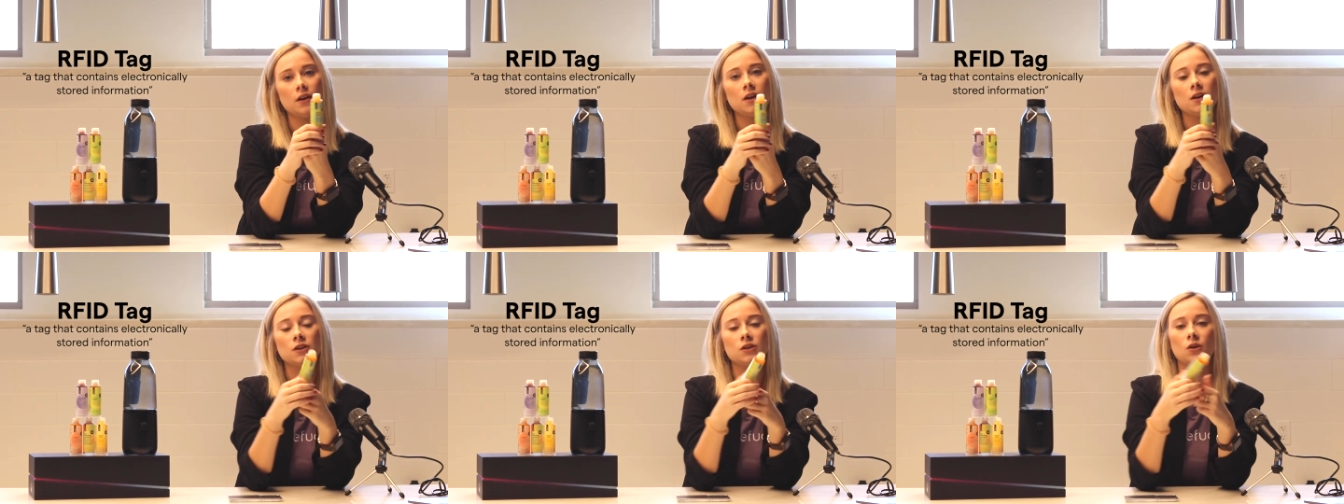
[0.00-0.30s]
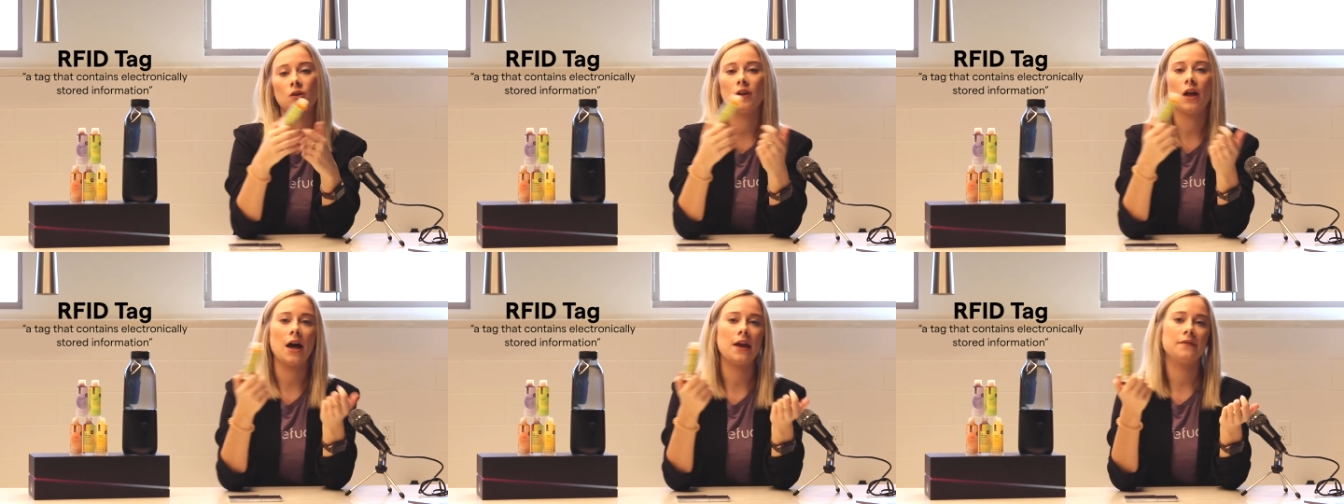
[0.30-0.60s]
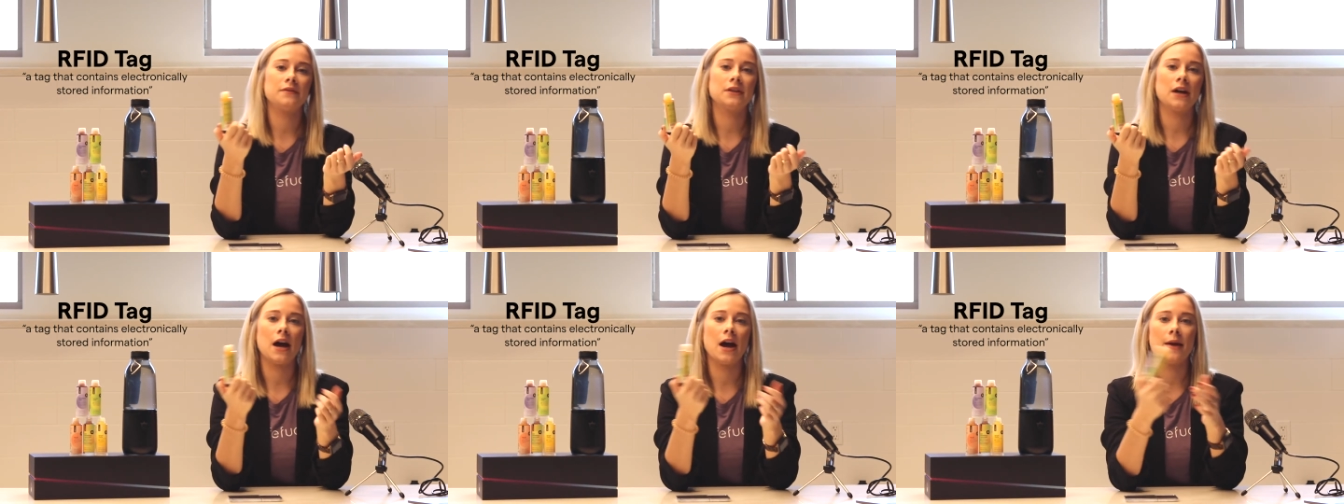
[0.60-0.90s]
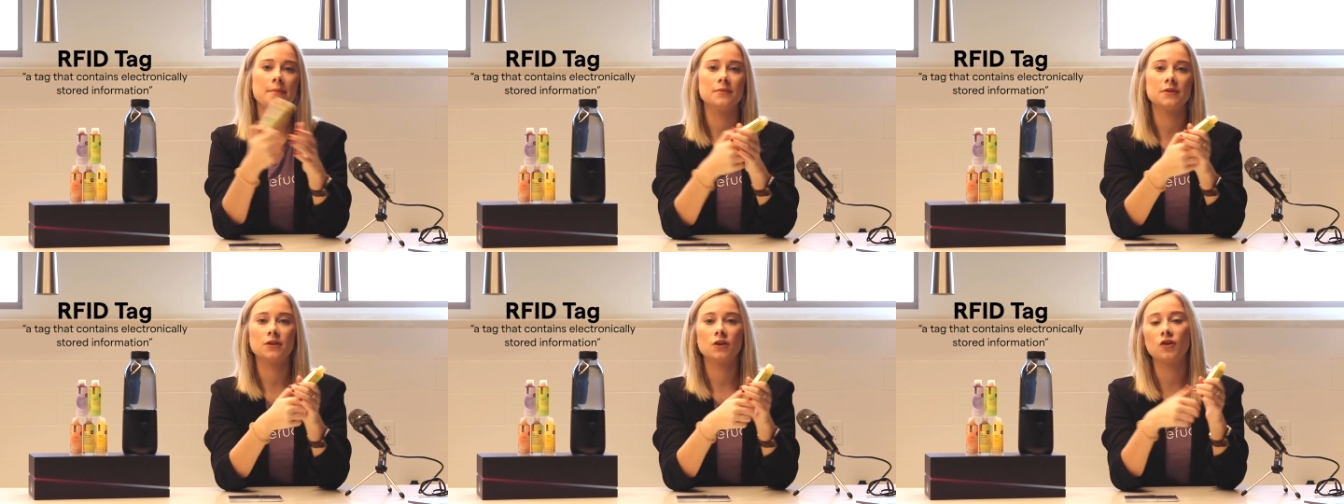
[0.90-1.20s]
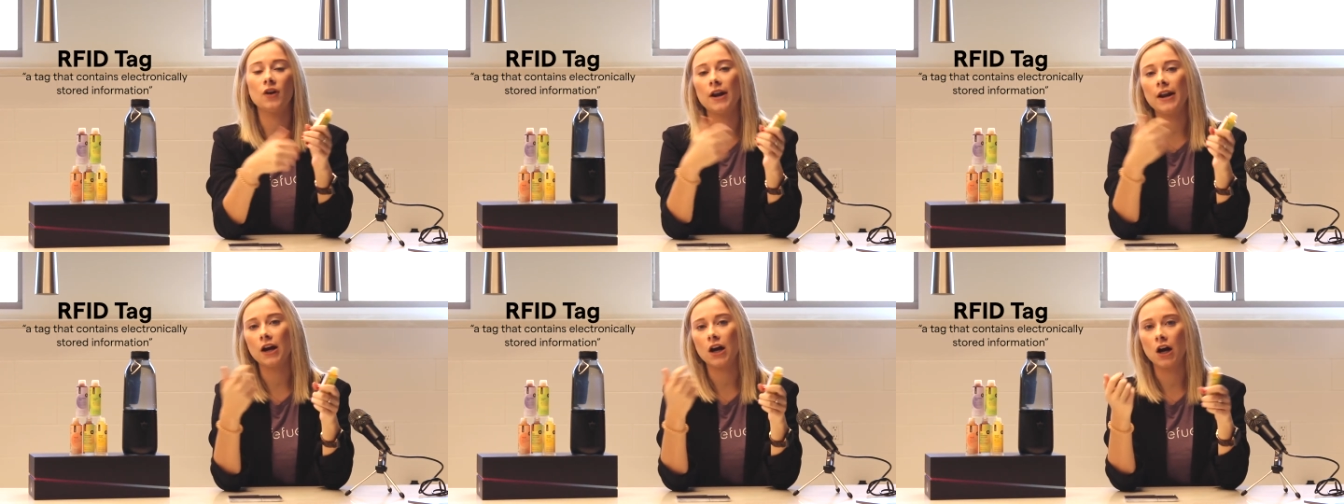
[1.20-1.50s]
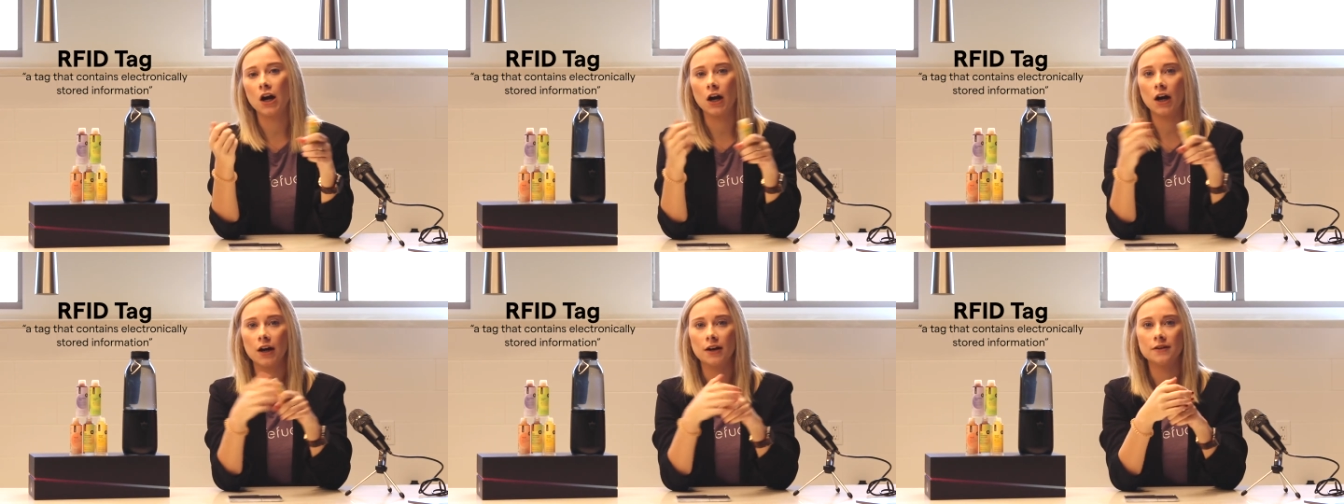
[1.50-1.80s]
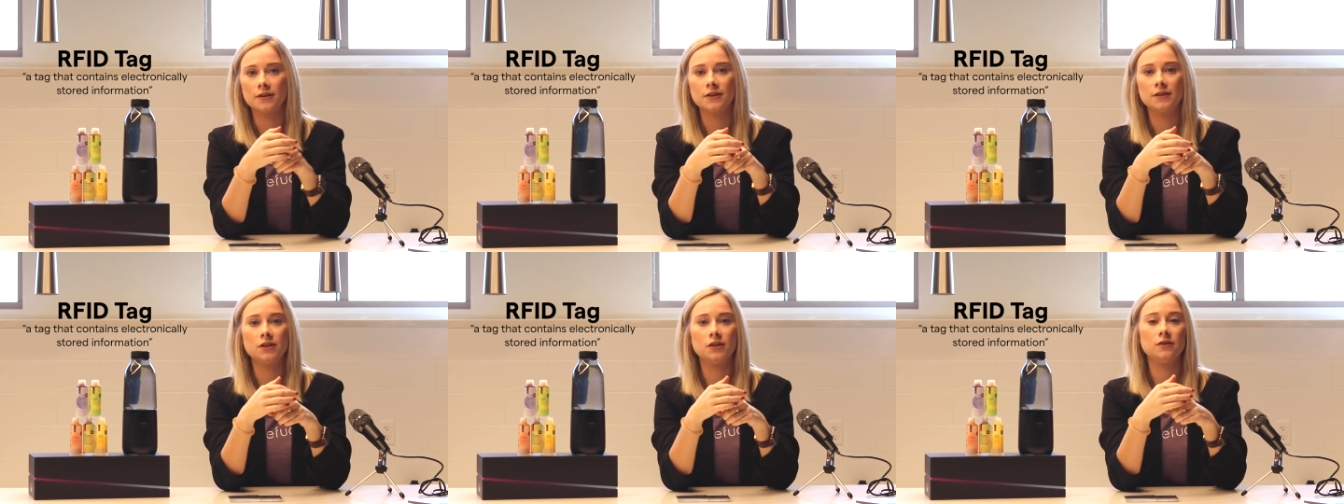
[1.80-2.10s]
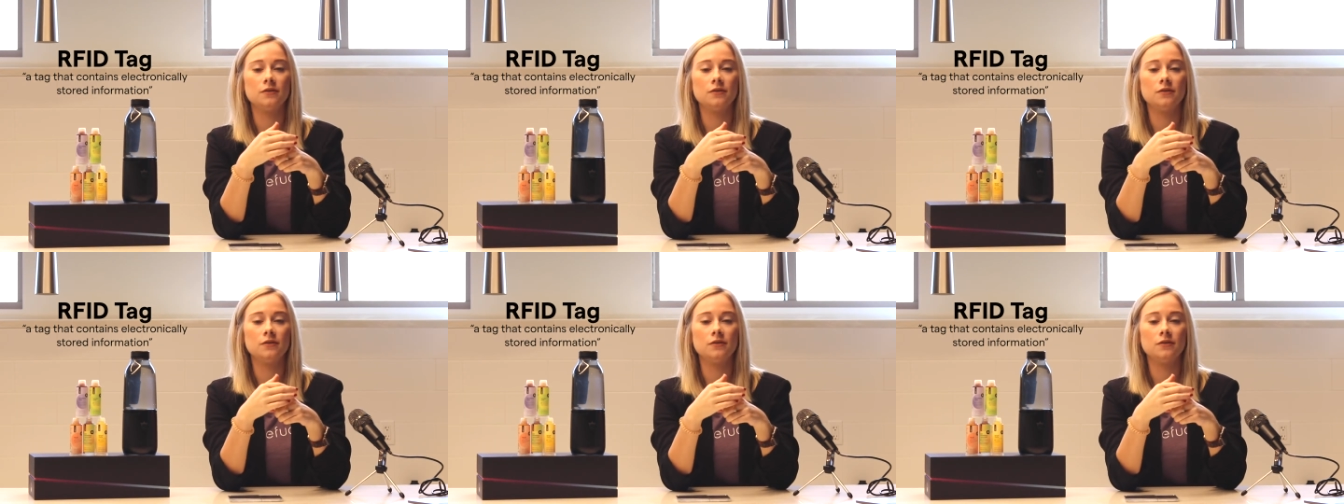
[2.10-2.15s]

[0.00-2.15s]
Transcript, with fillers: So a lot of times credit cards,